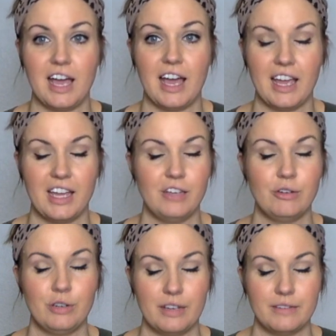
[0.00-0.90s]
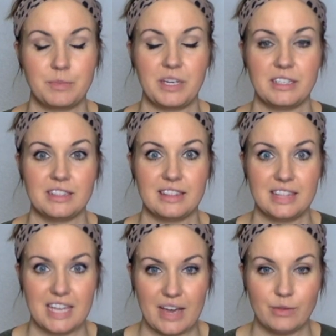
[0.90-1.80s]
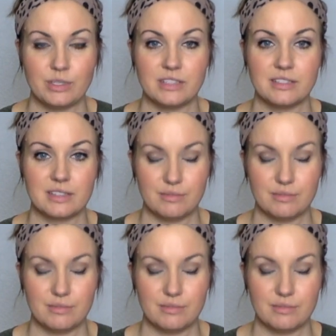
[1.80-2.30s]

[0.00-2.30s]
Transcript: I could have spent thousands